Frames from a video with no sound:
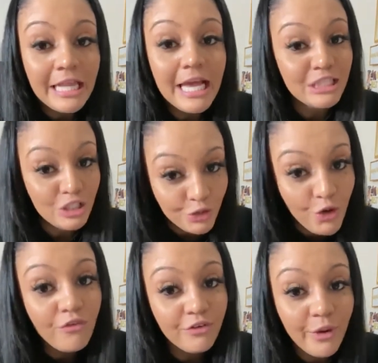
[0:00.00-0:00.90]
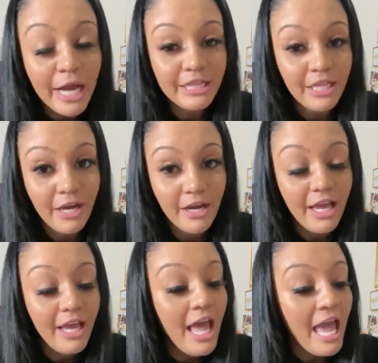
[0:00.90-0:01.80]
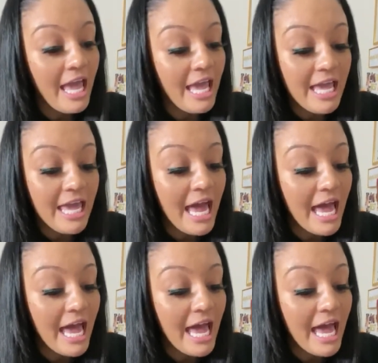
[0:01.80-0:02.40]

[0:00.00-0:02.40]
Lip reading: That's a trophy right there. And